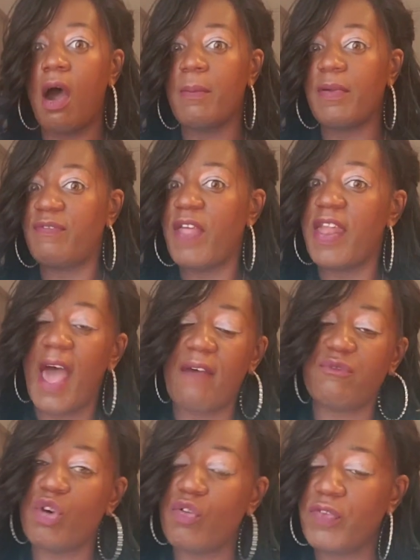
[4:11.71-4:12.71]
if they
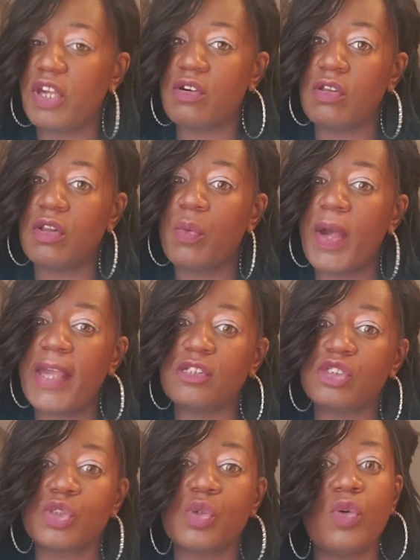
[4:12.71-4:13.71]
have no vehicle away
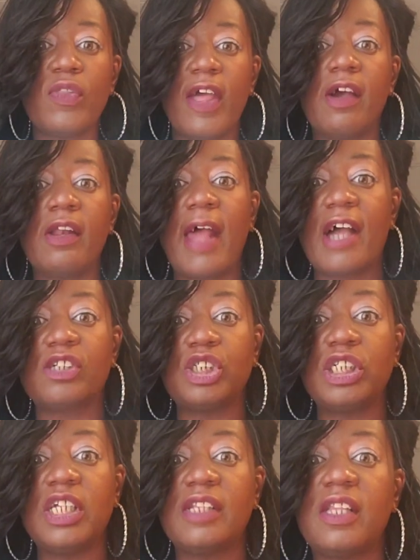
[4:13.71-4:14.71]
at school, they could
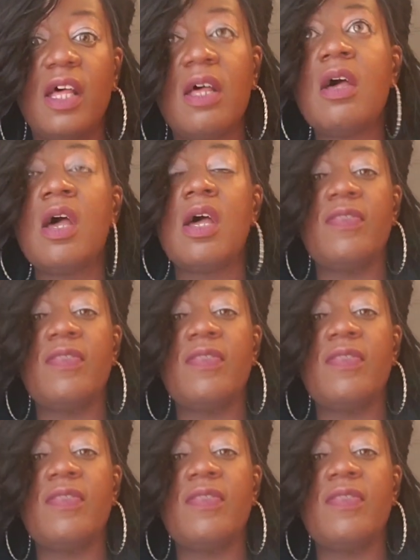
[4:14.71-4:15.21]
actually get the